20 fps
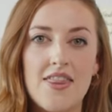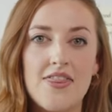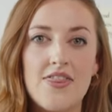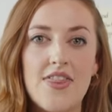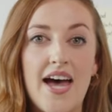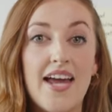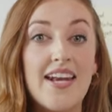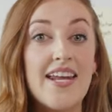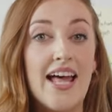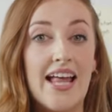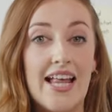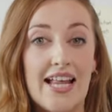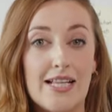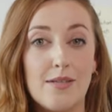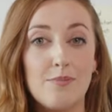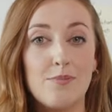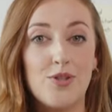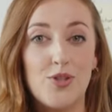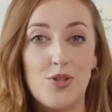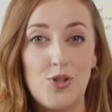That
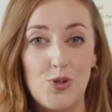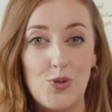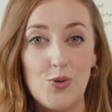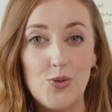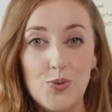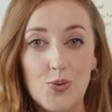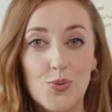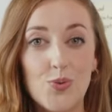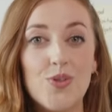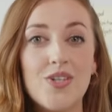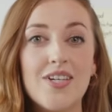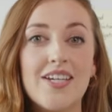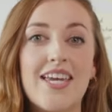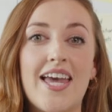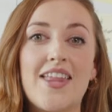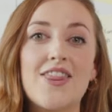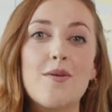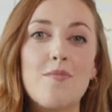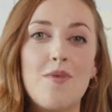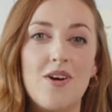helps you
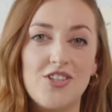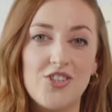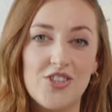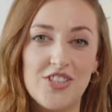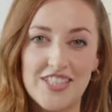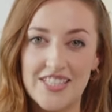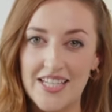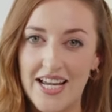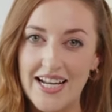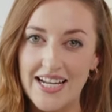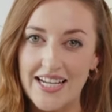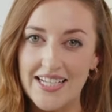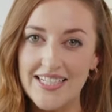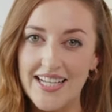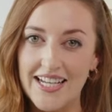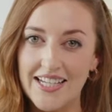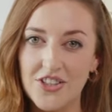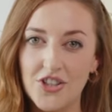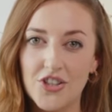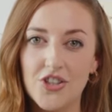get them on your side,
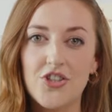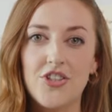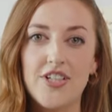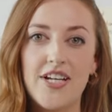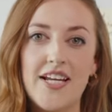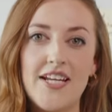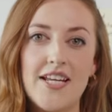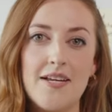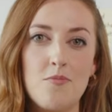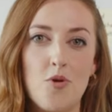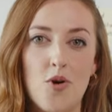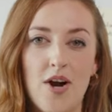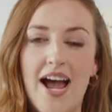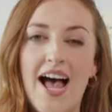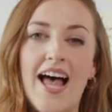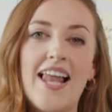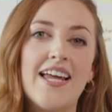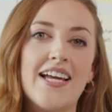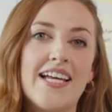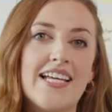and you're creating more
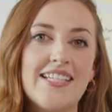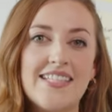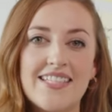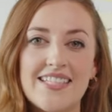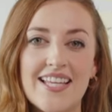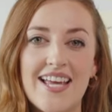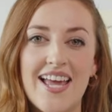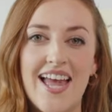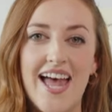allies